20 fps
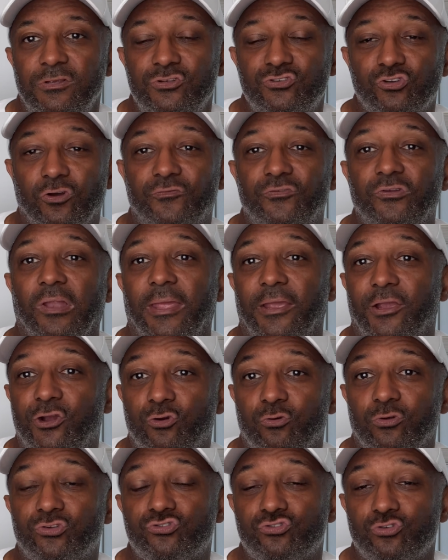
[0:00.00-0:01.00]
So if you like
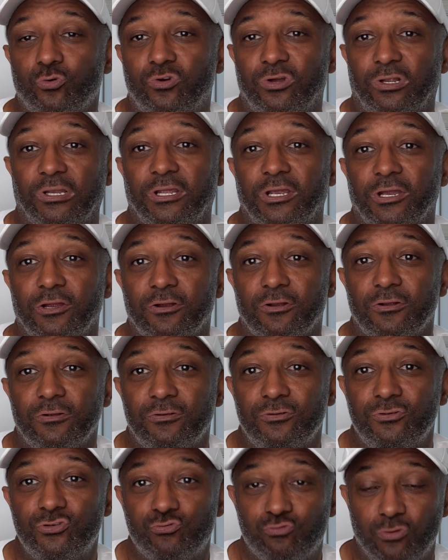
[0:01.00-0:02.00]
crystal clear
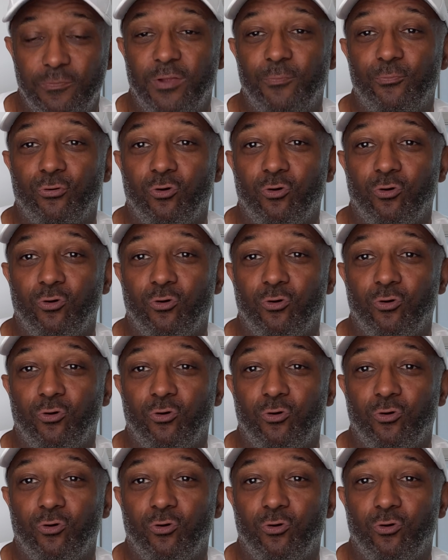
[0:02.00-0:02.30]
swimming